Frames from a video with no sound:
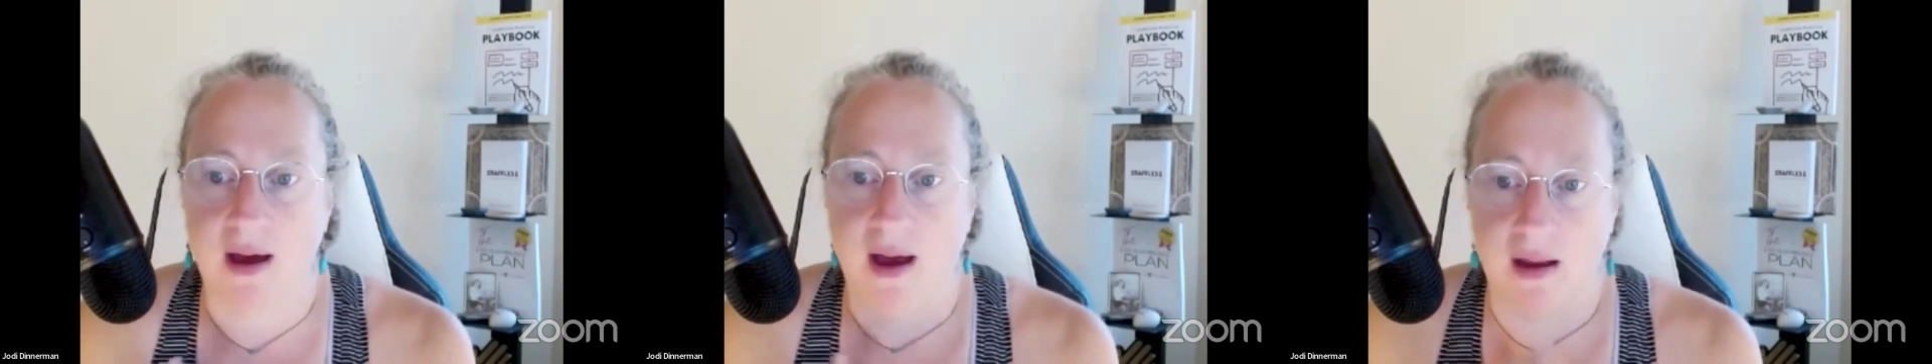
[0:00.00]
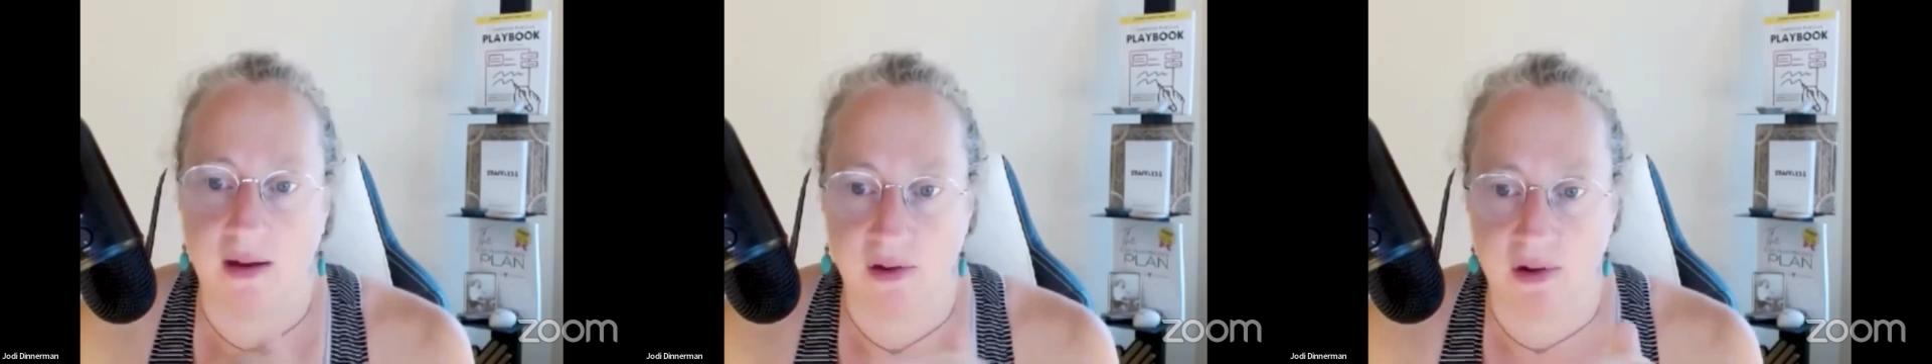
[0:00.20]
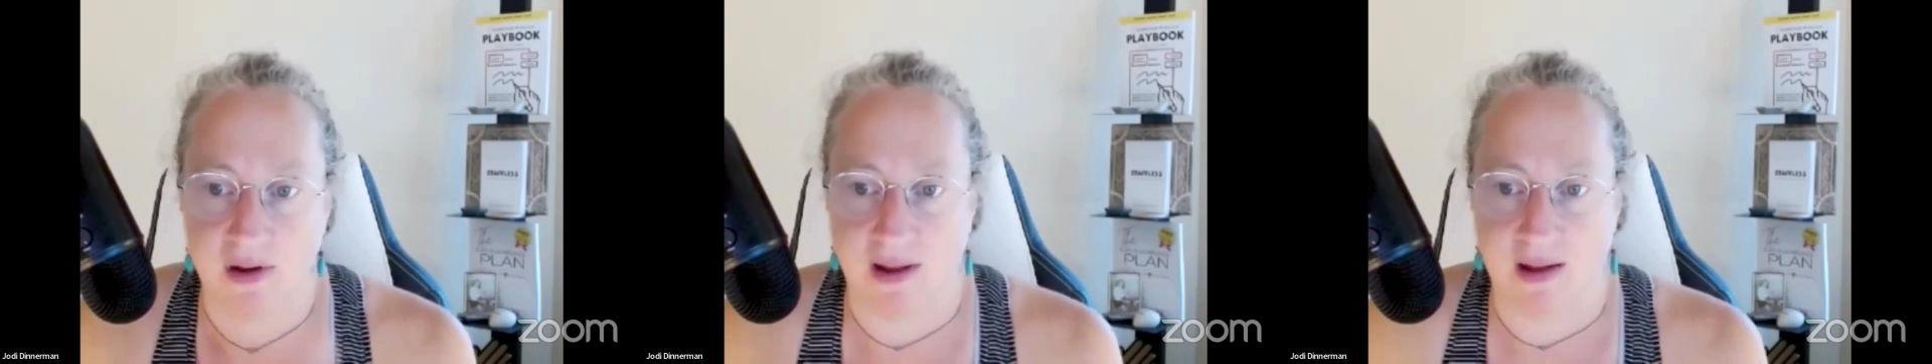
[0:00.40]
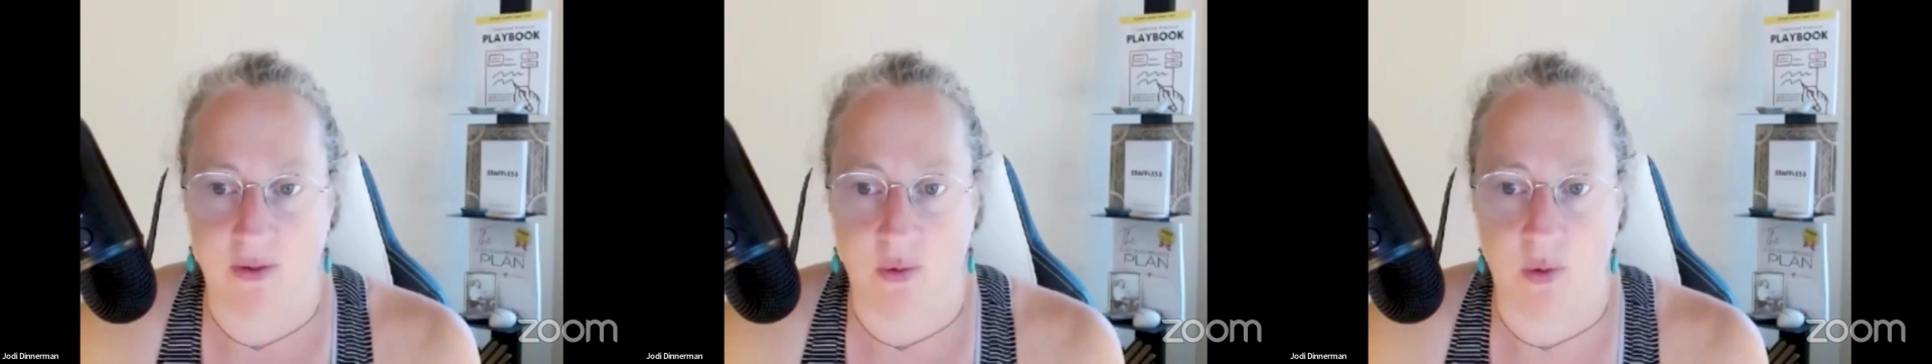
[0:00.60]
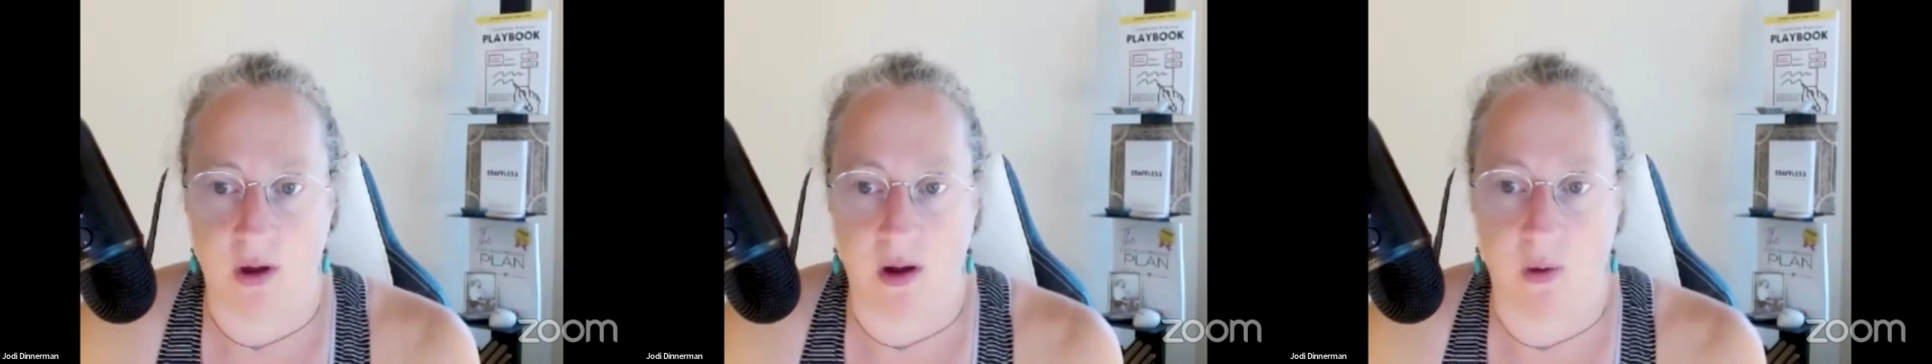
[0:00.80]

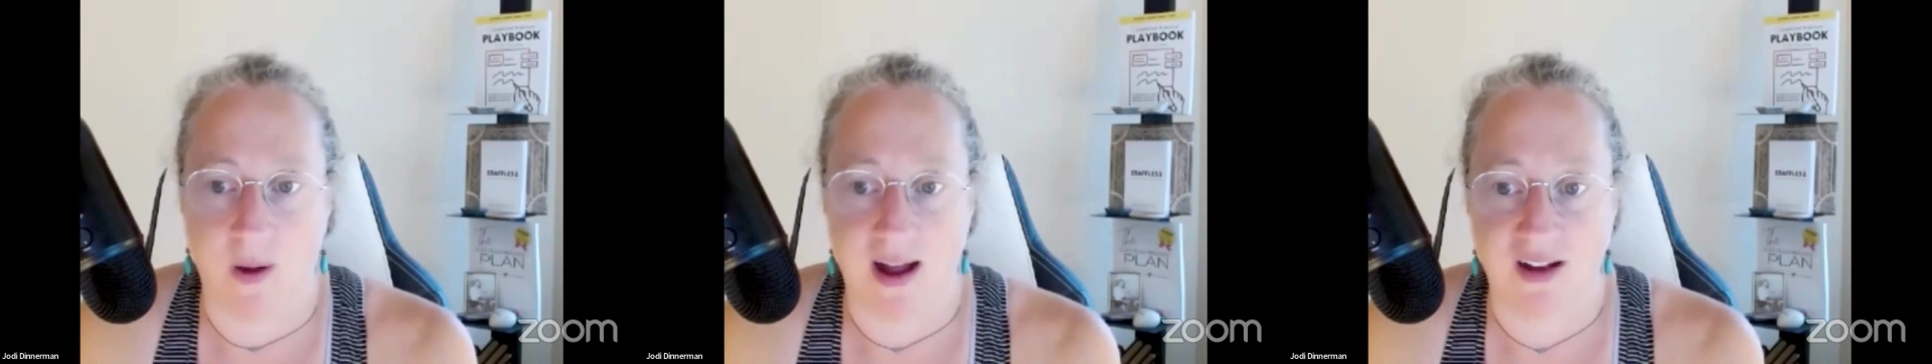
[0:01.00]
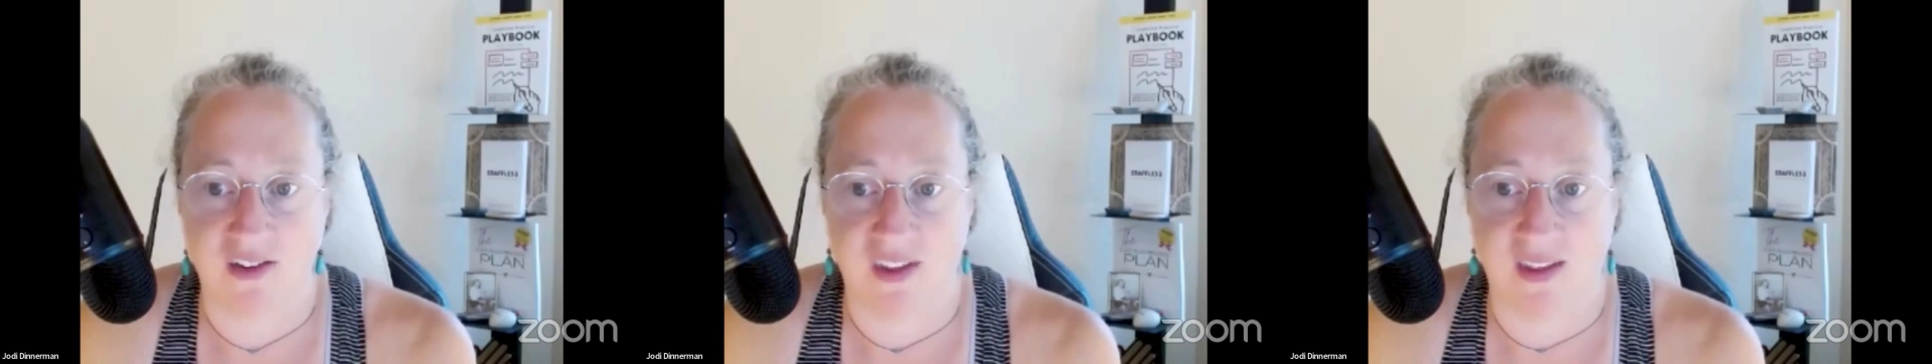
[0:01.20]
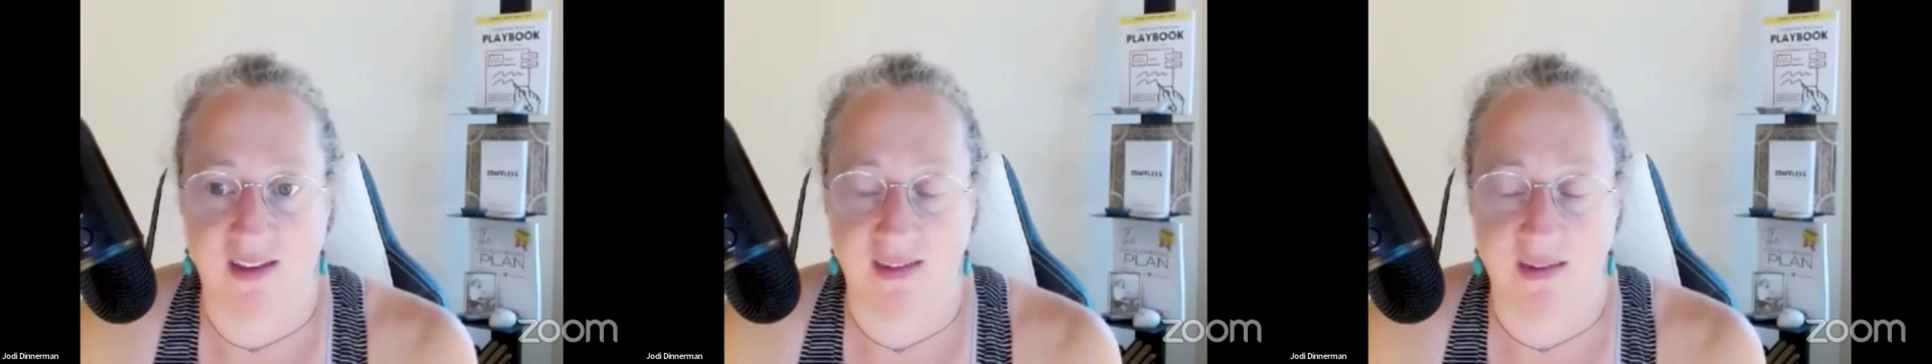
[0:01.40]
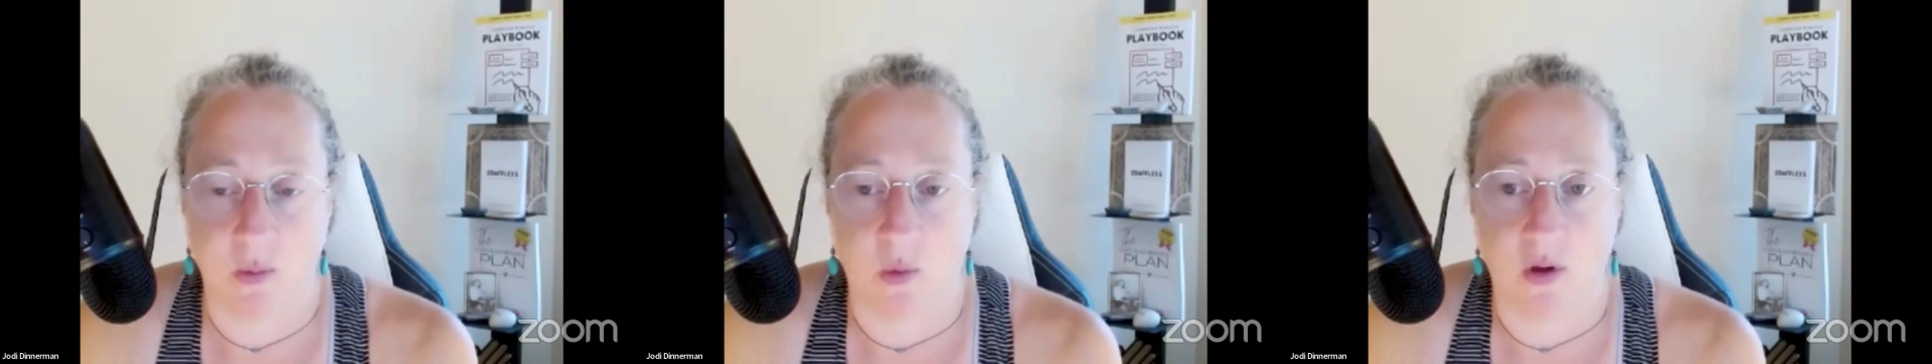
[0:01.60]
underneath where you're watching this and